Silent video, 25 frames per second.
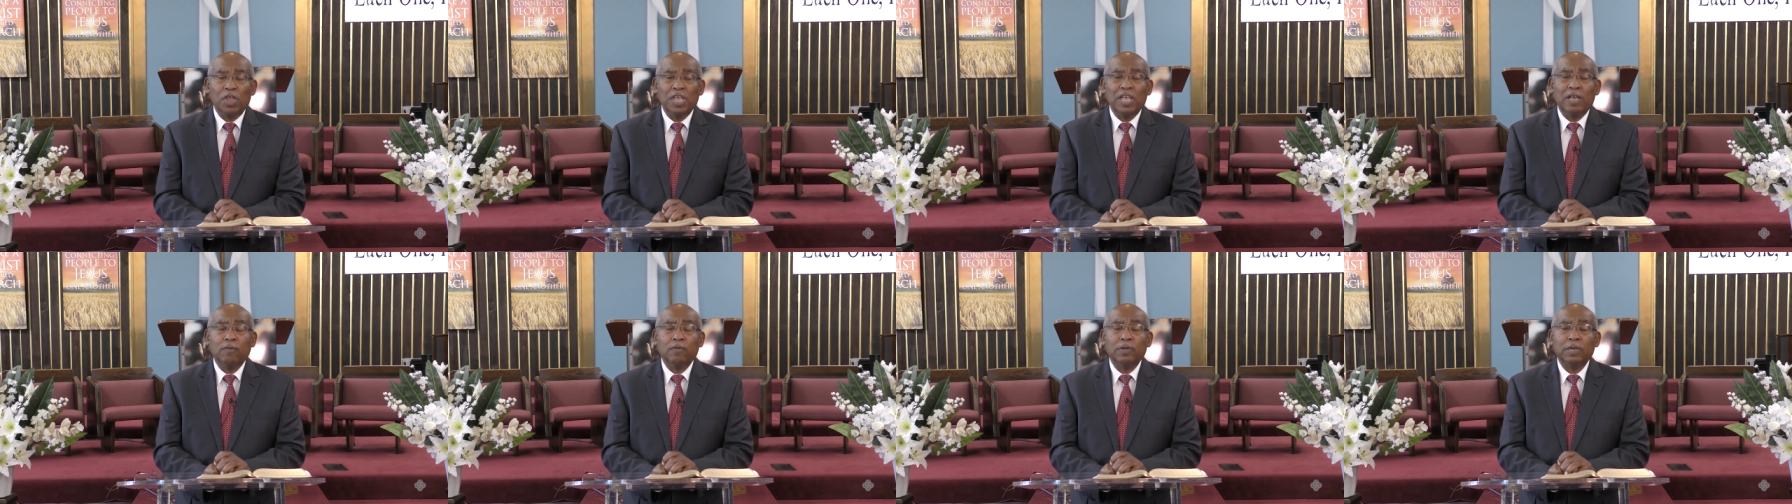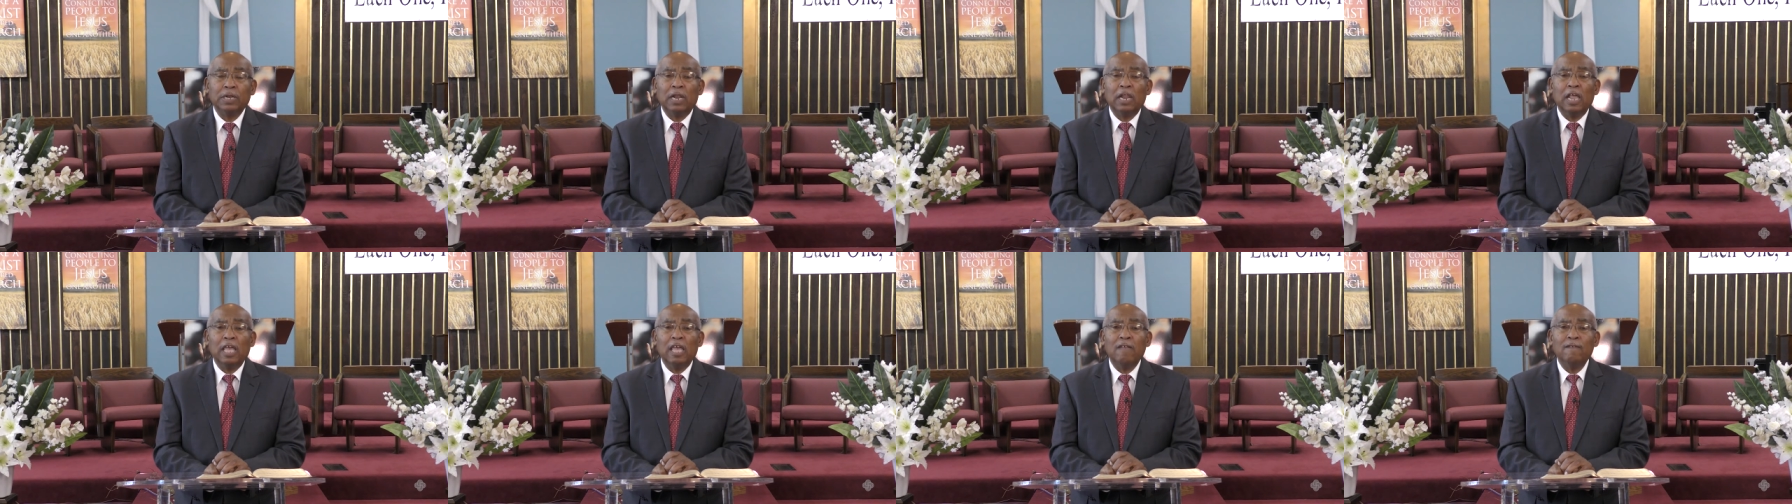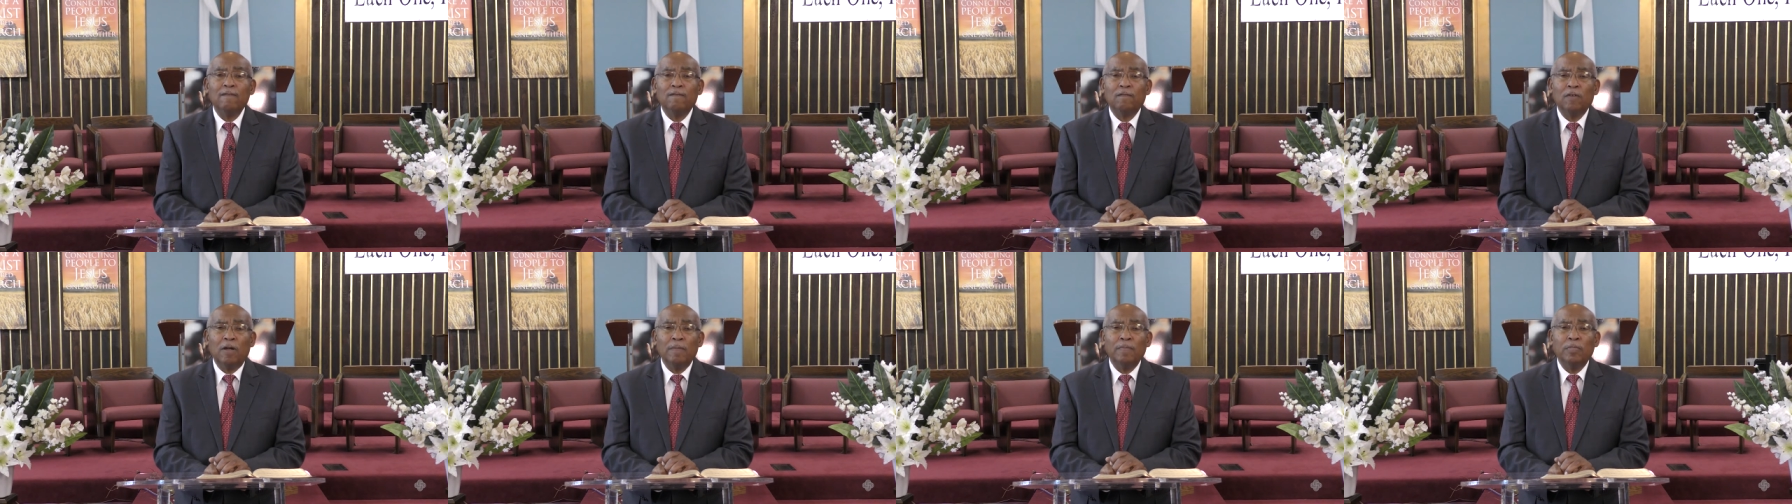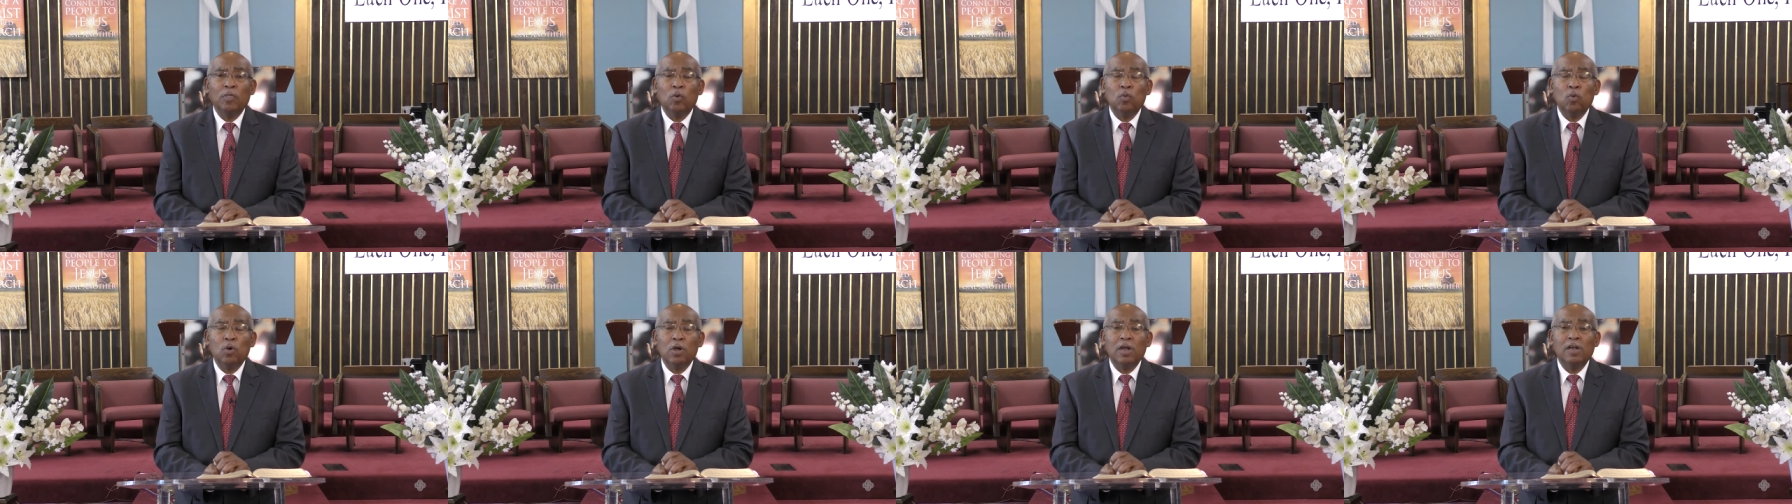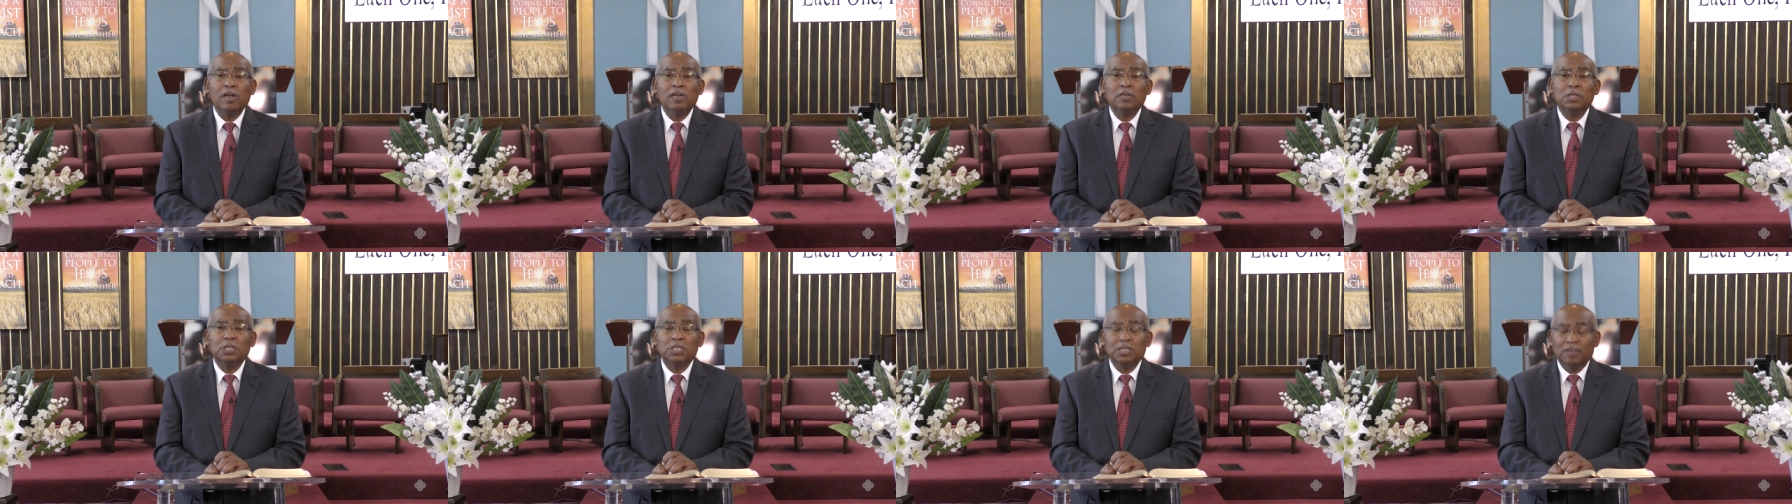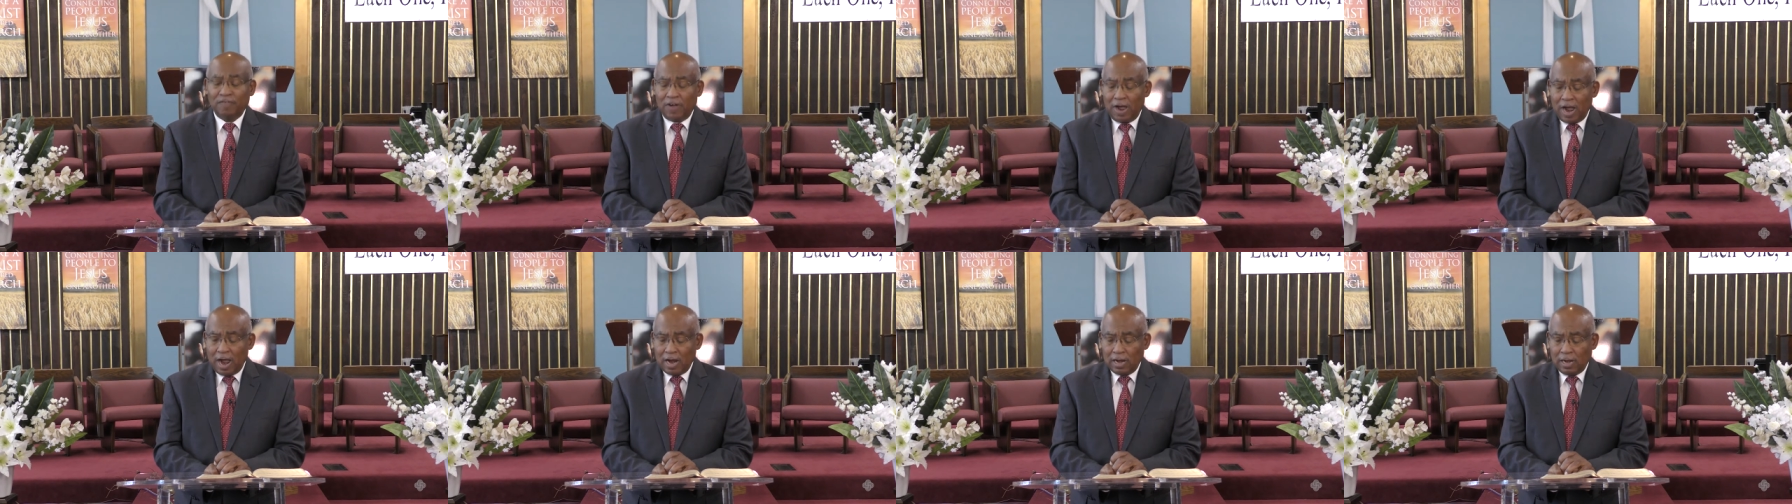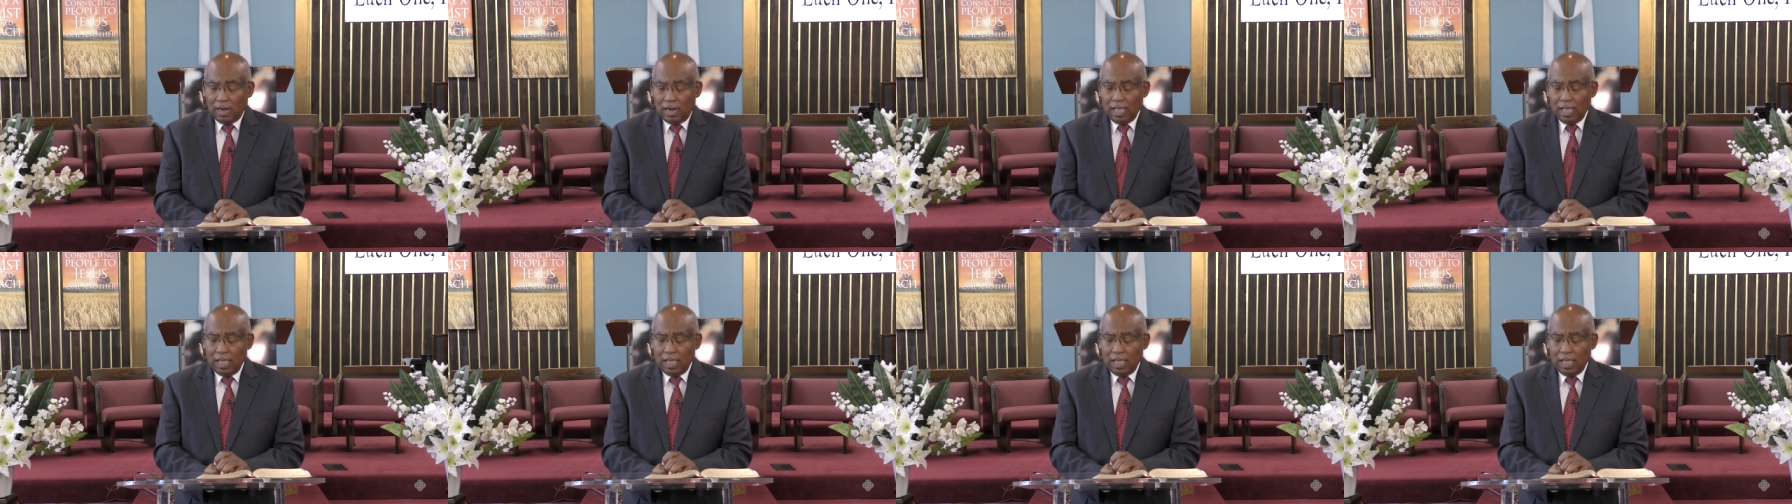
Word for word: frequently from the words of our